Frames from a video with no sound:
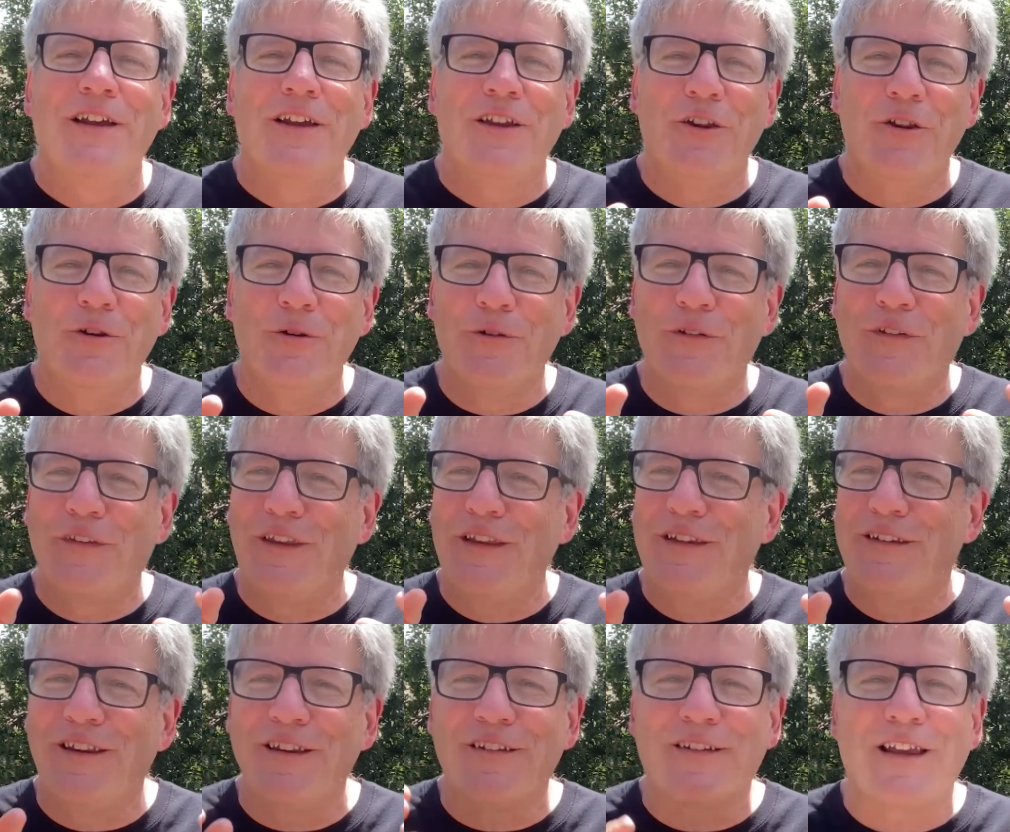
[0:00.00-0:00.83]
Use
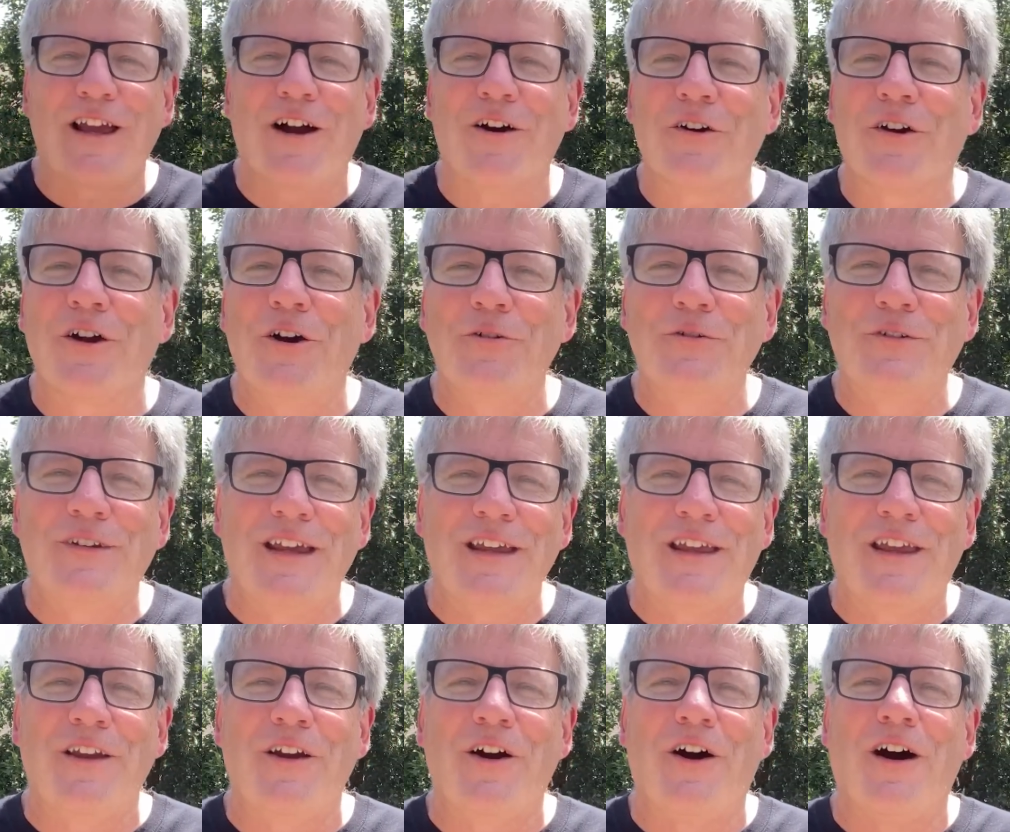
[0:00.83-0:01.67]
the discount code
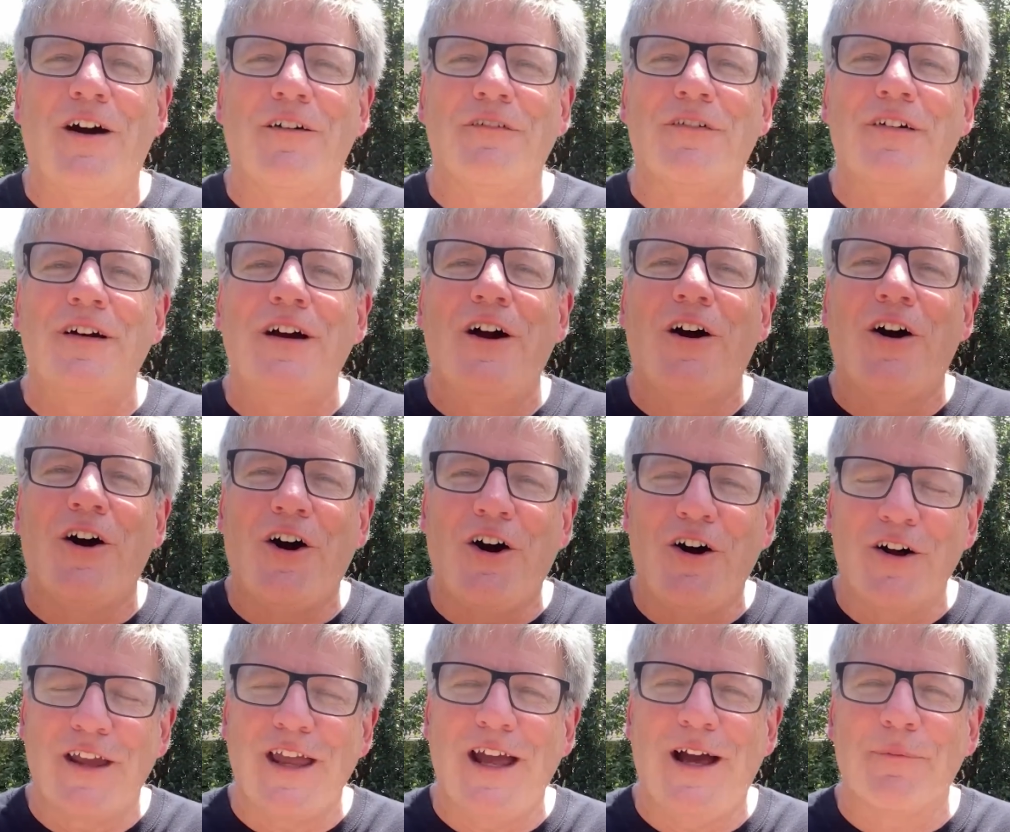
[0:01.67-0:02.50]
TAKINGOFF,
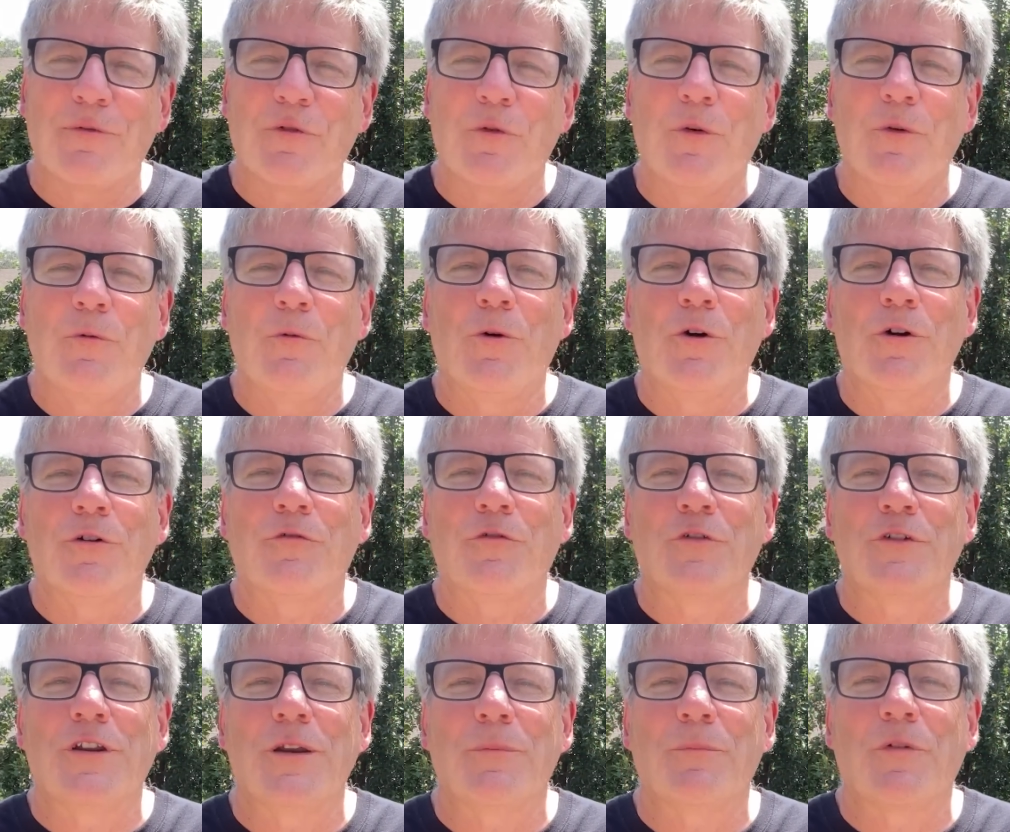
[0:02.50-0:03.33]
all caps, one word,
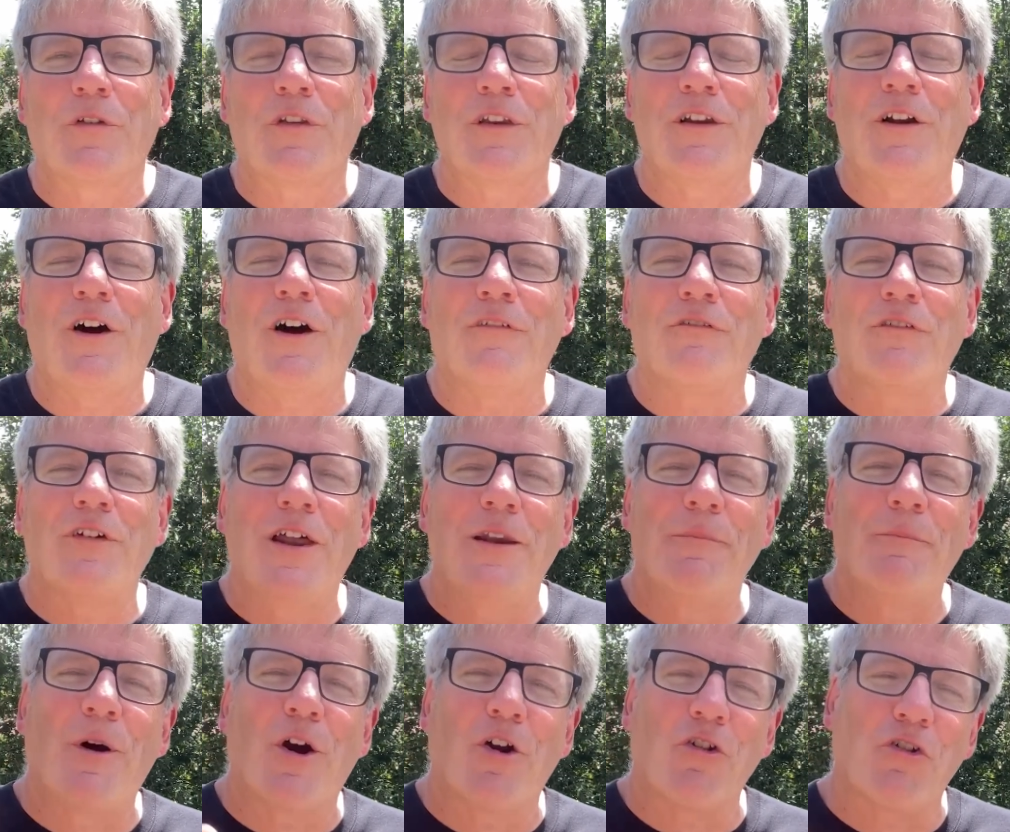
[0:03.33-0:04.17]
for 10% off,
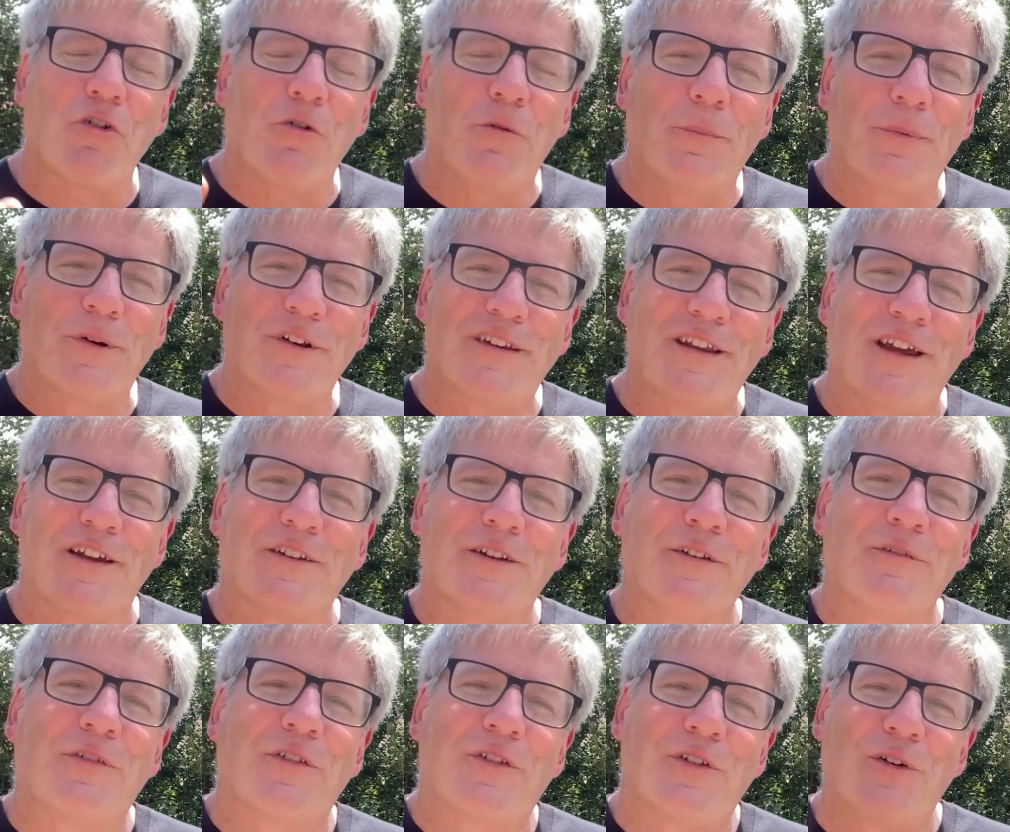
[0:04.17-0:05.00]
and Marshall
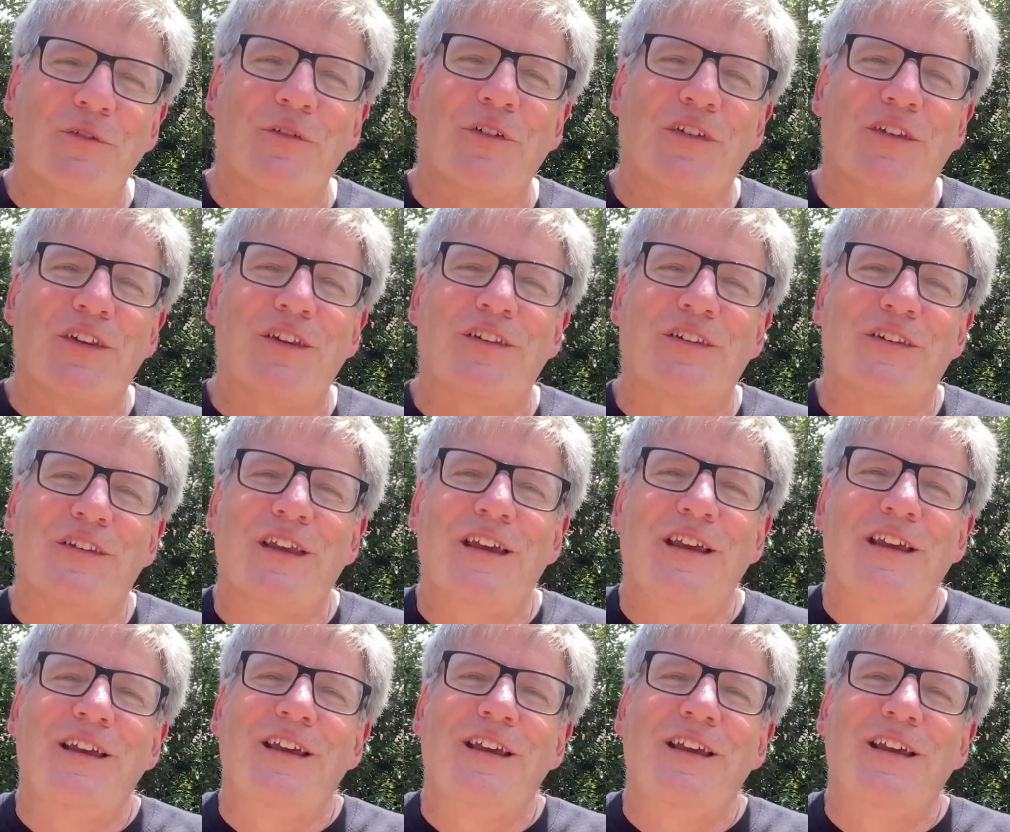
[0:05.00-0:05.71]
Protective Services.